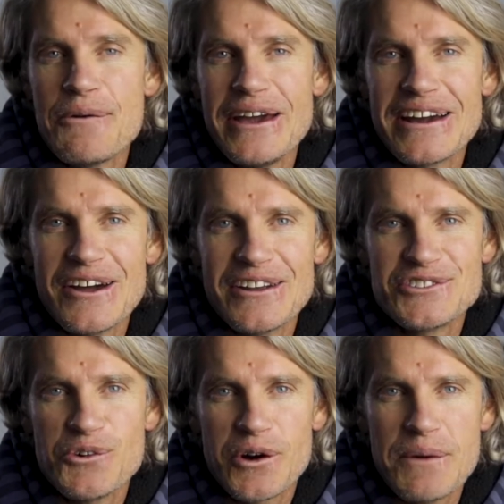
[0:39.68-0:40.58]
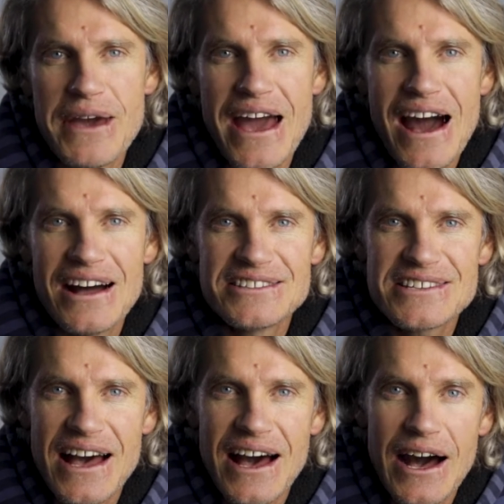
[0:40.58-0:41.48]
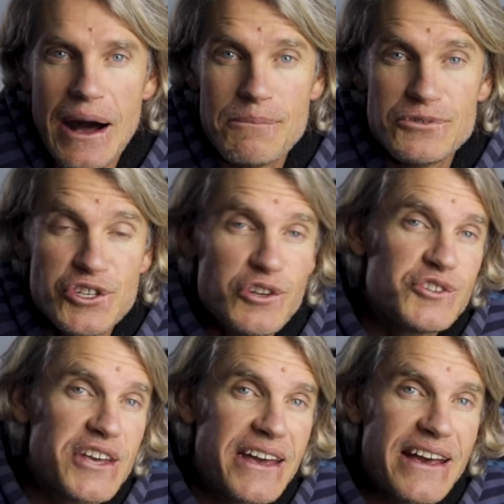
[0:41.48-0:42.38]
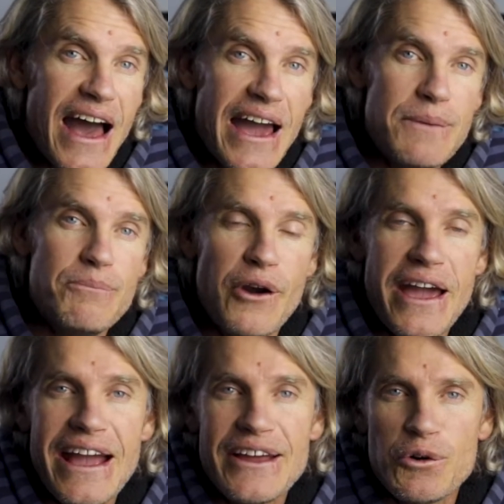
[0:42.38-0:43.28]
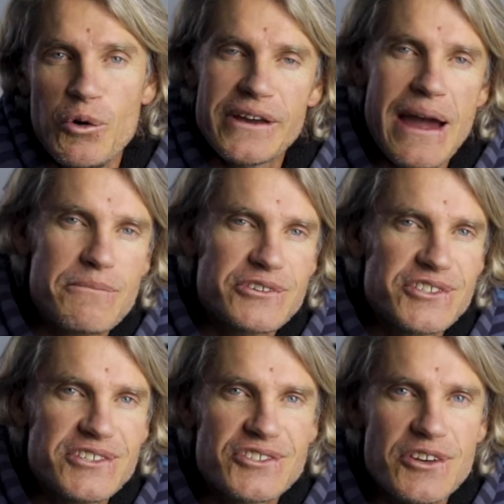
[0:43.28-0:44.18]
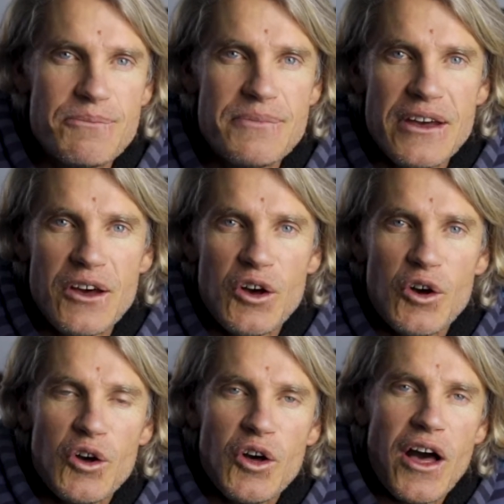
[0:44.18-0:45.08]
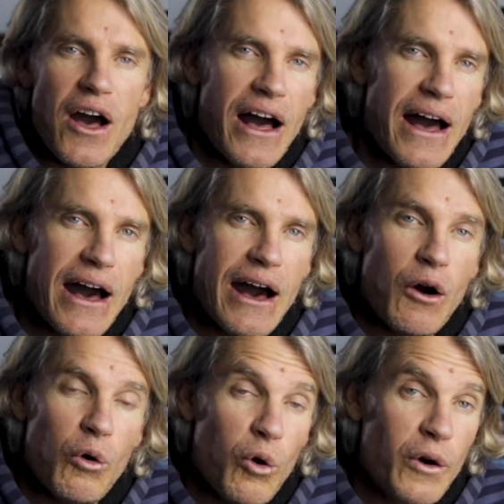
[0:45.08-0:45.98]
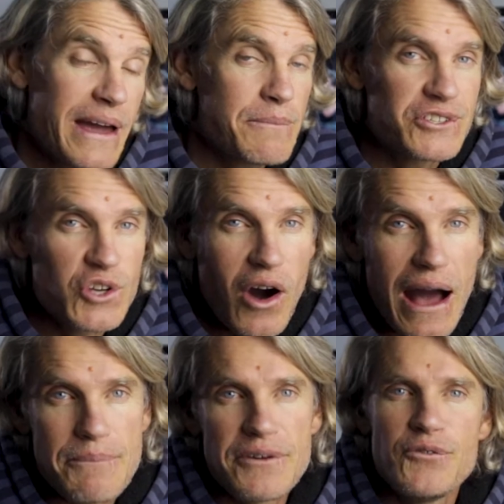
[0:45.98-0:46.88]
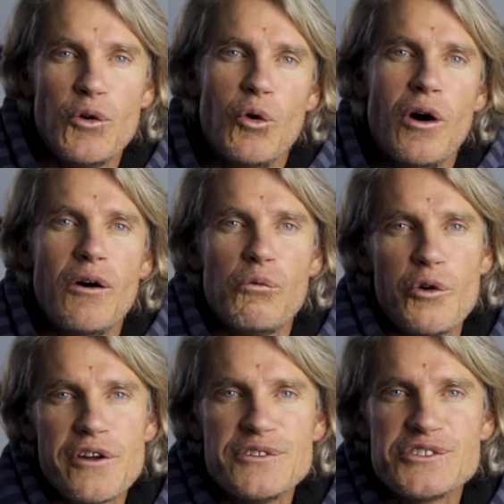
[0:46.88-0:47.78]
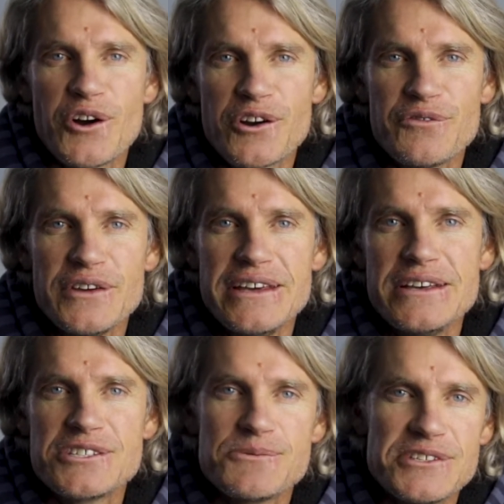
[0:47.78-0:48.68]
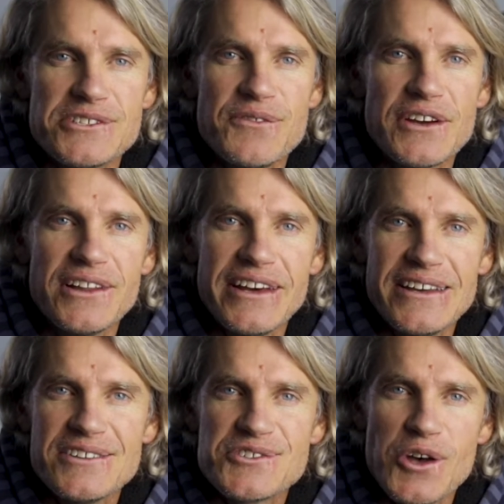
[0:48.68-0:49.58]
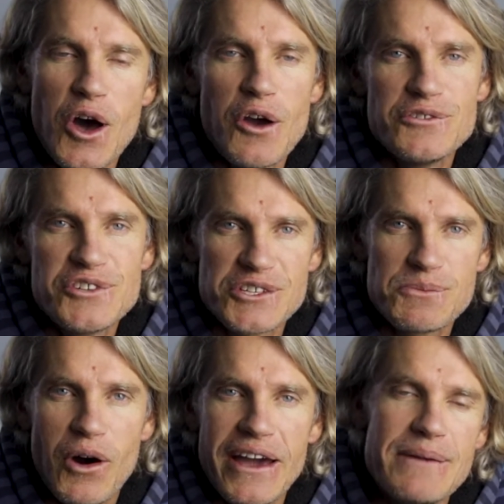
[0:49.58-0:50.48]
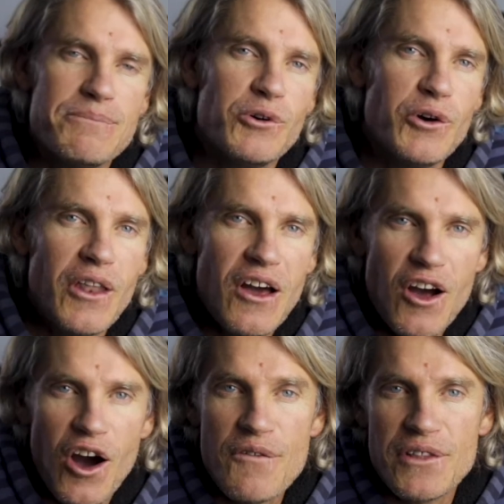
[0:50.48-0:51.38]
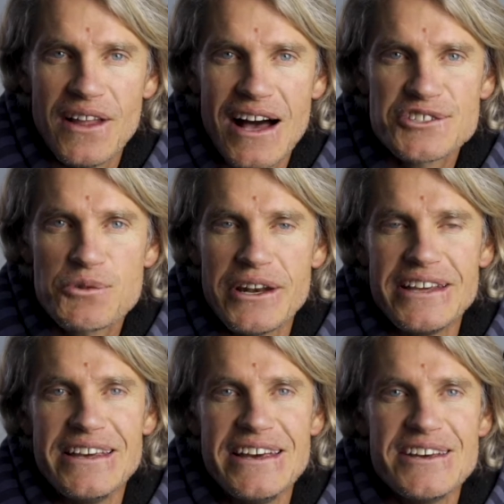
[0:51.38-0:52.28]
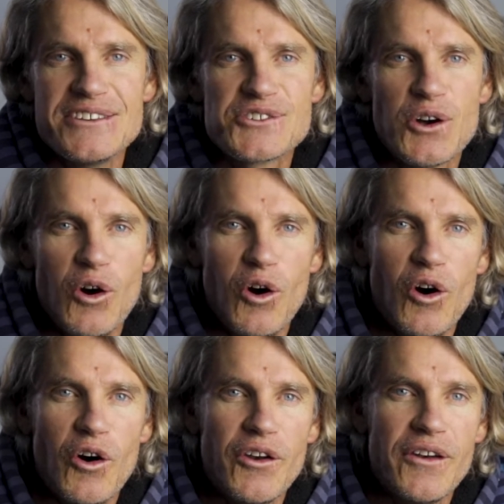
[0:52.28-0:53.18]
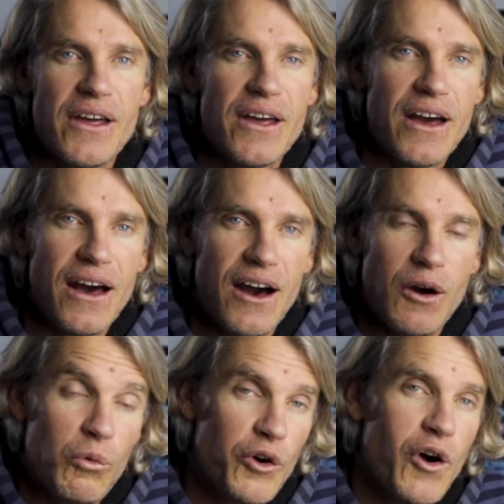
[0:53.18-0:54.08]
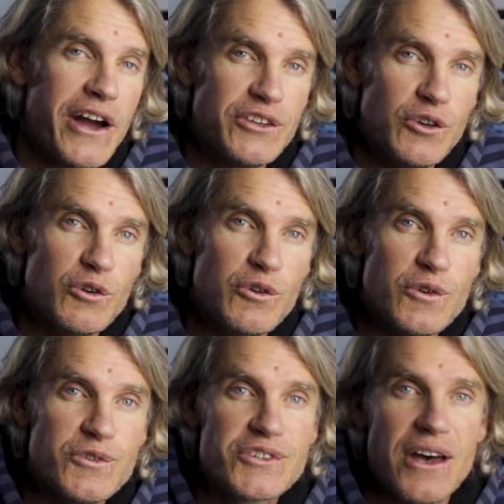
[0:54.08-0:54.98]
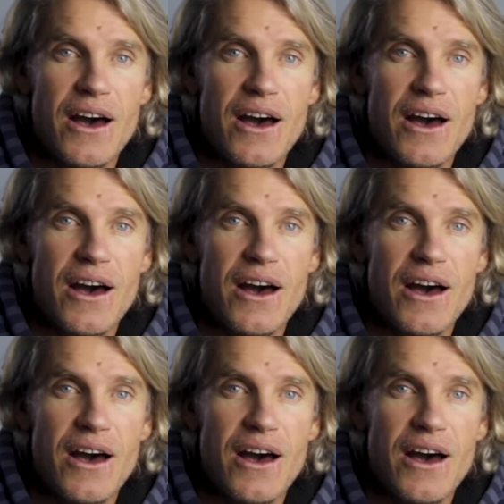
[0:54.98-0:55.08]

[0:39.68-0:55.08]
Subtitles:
we are going to talk about choosing a brand or camera system or camera type for water photography specifically. So just my input over the last 20 years on what I use,